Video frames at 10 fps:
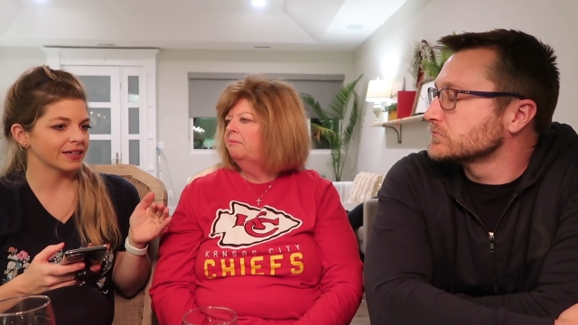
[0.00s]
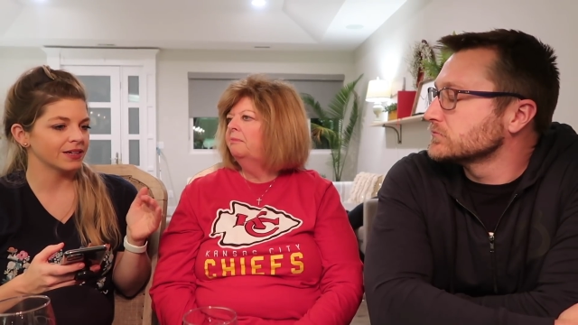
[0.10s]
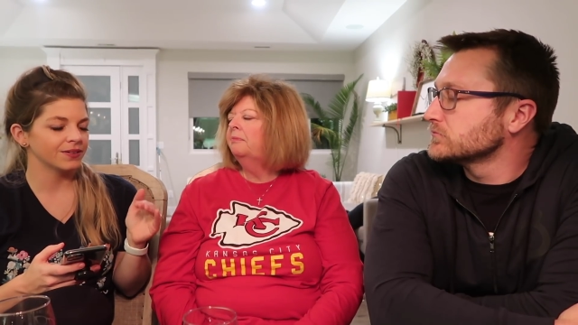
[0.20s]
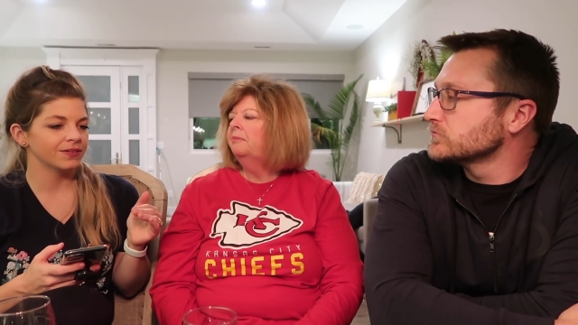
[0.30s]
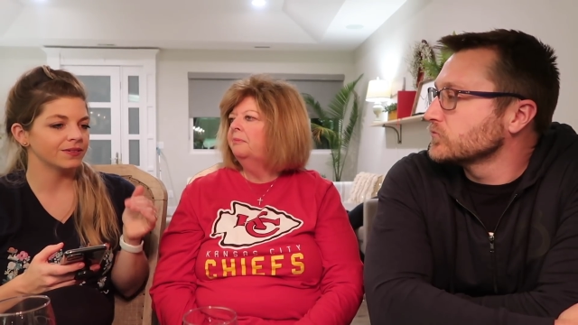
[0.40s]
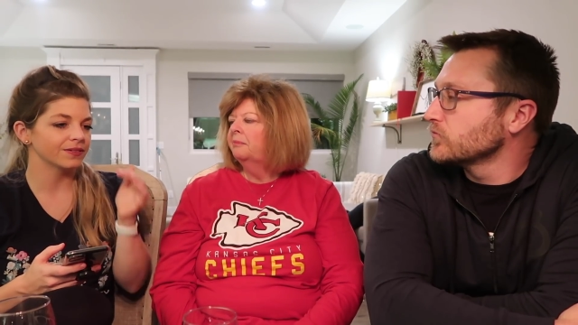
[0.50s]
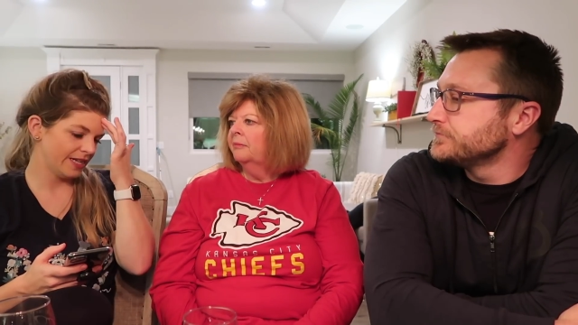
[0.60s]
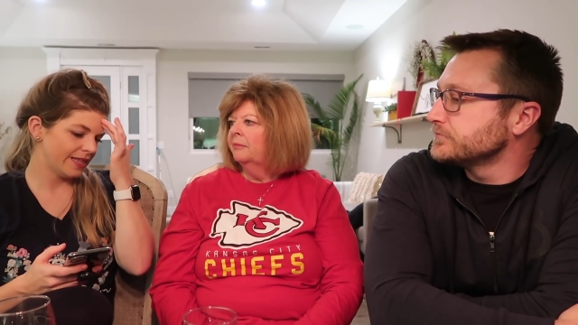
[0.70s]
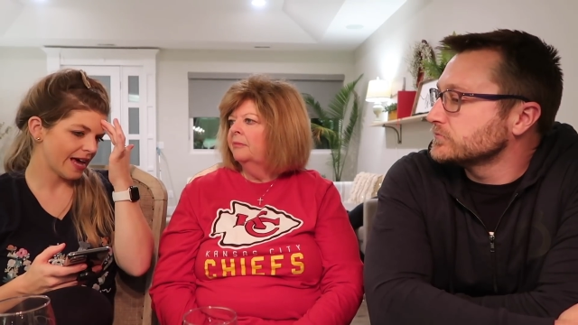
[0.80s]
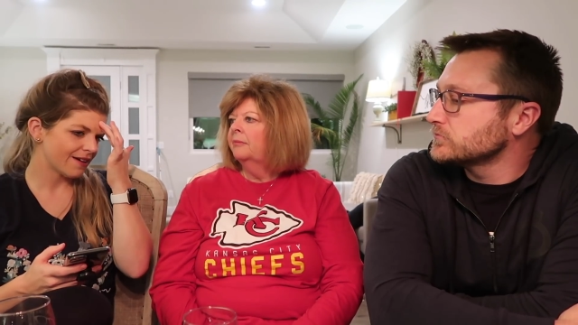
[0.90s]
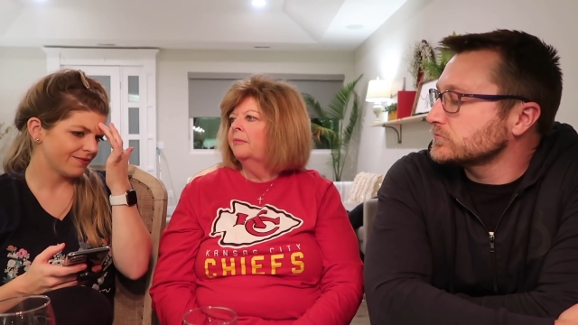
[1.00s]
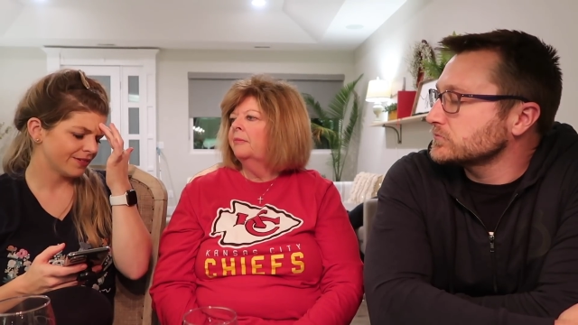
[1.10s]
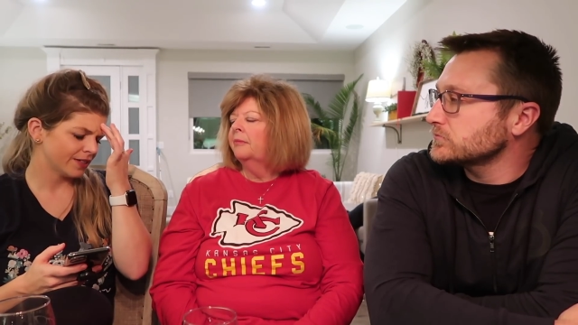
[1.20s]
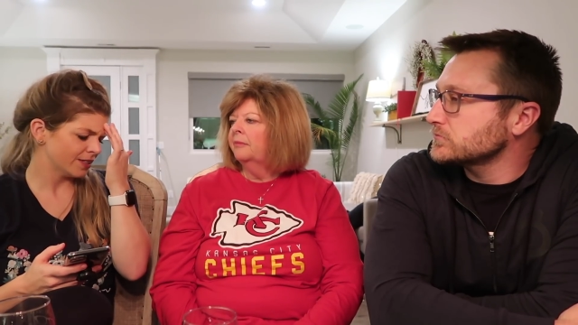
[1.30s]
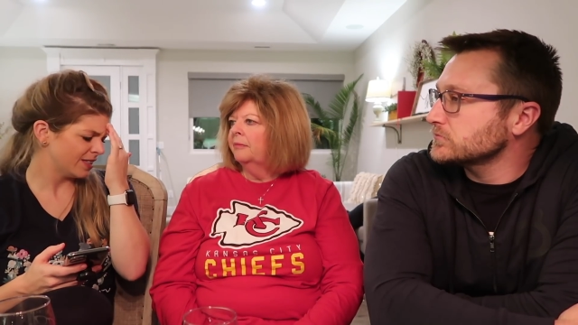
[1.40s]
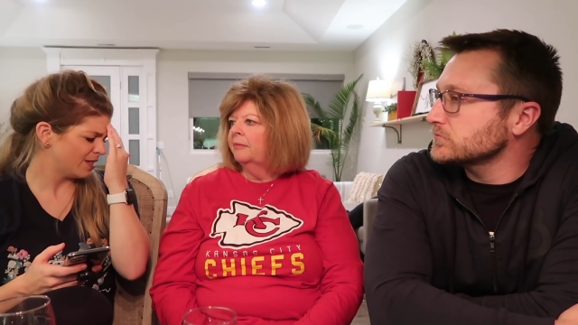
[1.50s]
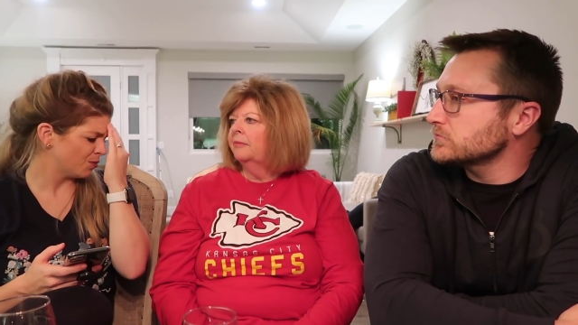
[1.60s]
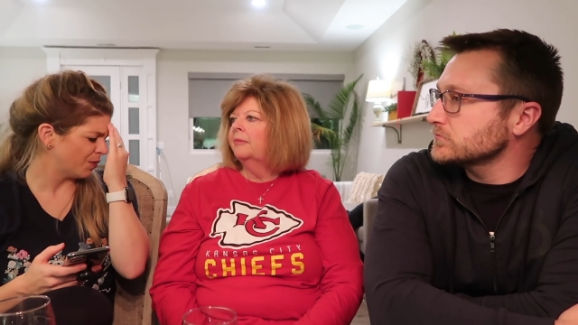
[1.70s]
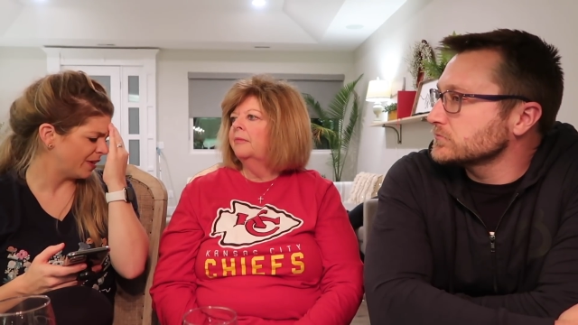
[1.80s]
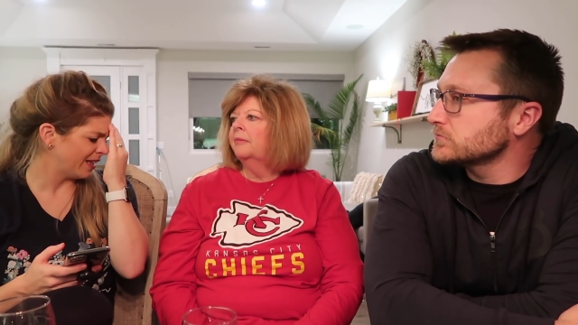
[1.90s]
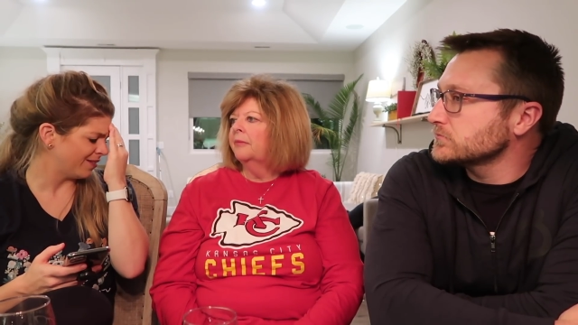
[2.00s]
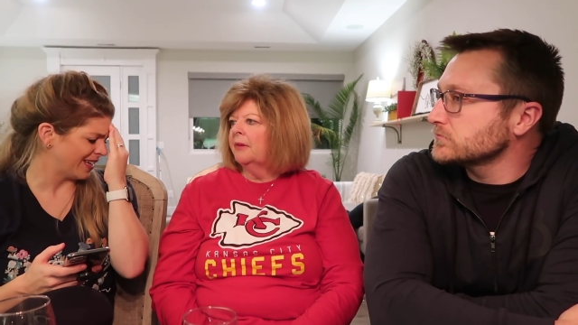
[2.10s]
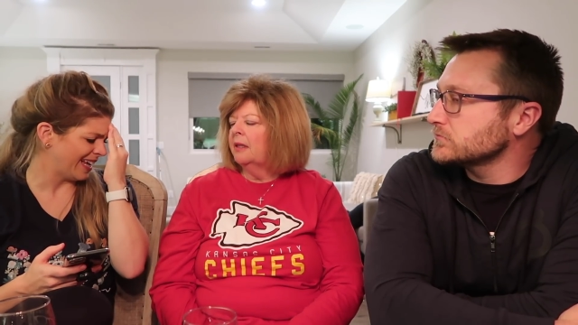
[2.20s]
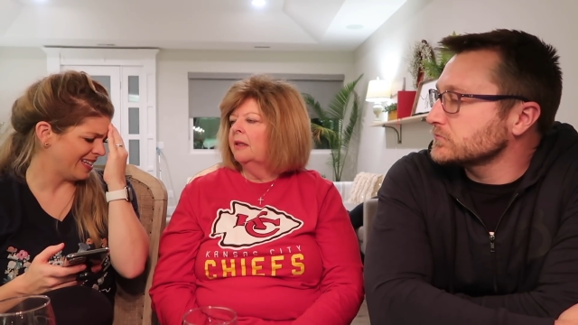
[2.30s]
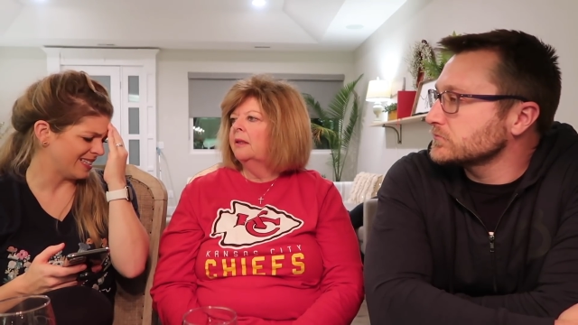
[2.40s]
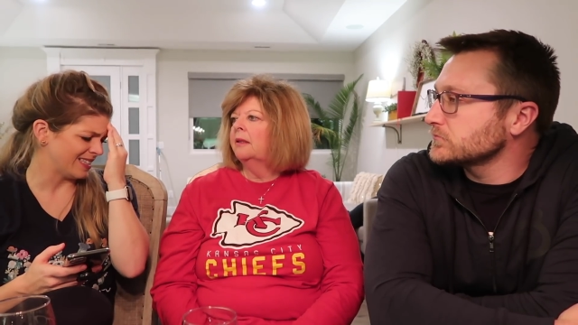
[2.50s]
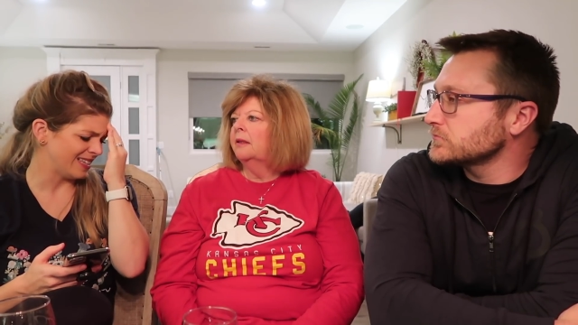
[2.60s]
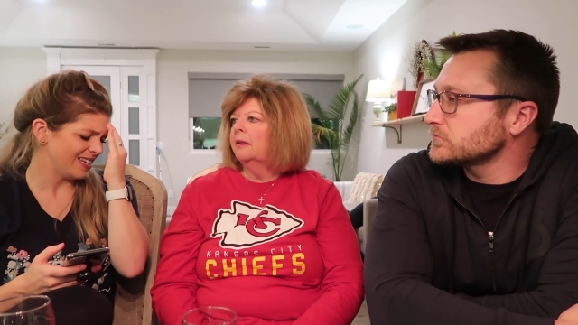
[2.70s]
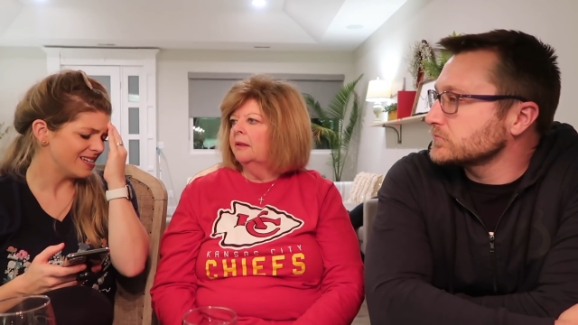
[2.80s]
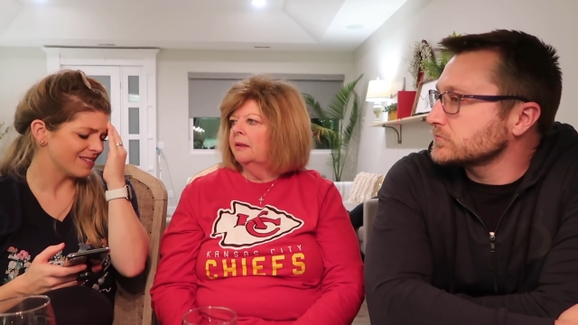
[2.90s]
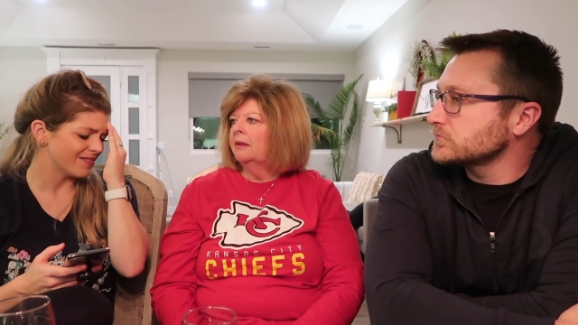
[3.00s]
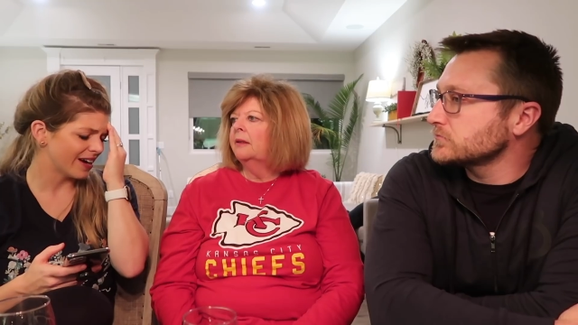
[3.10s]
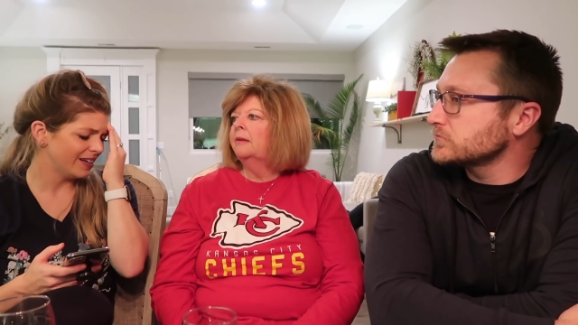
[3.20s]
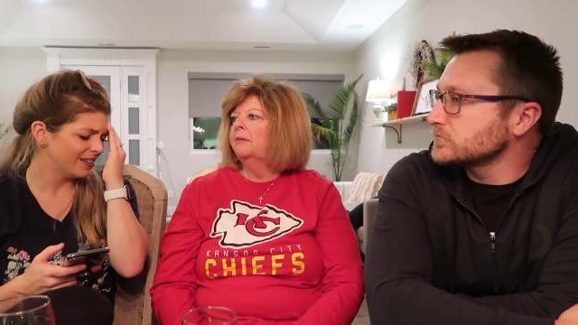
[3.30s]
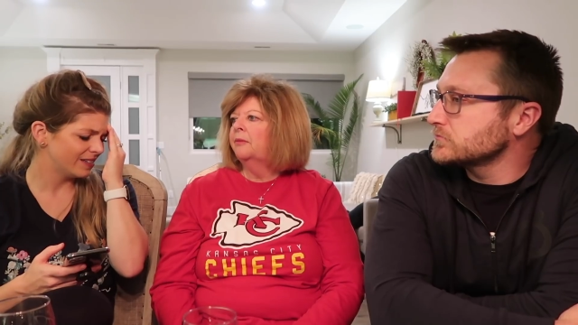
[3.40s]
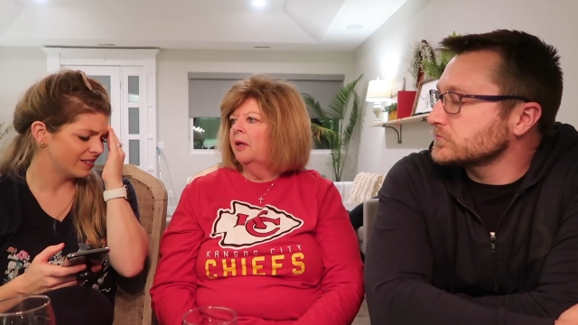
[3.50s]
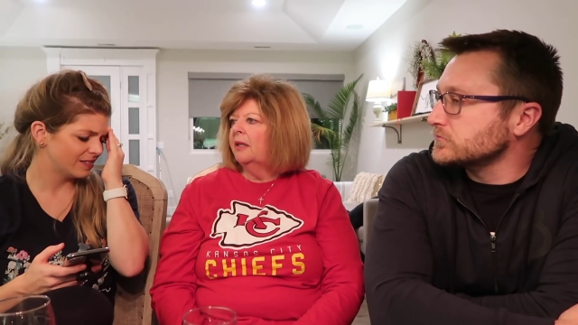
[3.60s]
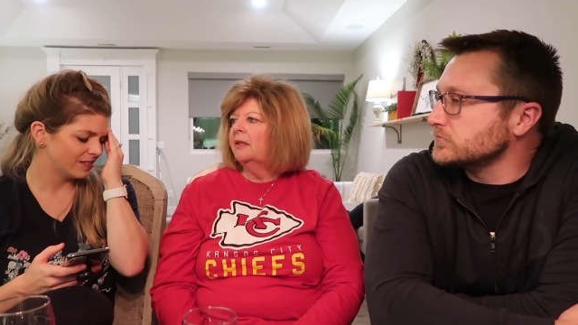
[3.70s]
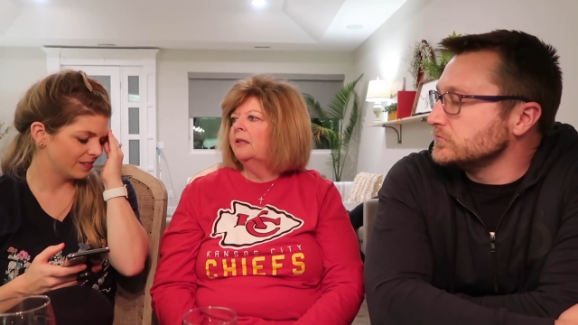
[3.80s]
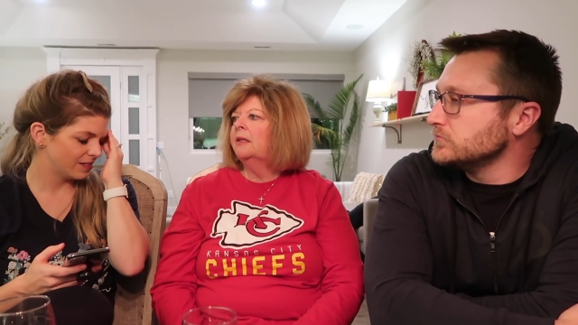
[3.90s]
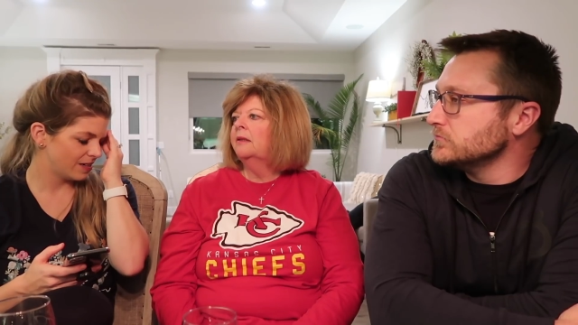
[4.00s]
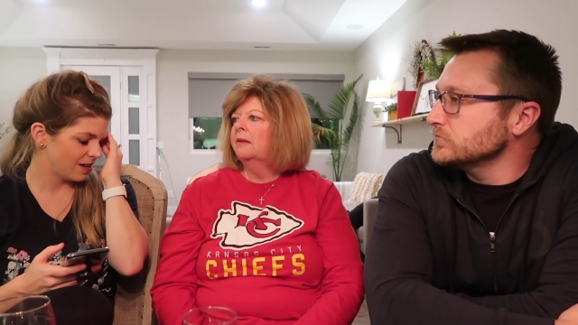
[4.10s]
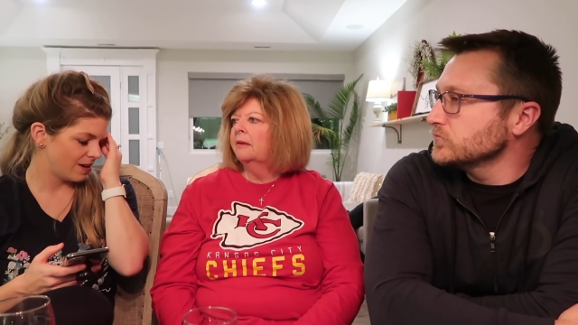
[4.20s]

Speaker 1: Like mm-hmm. you did that first when we lived in Kansas City, right? Right.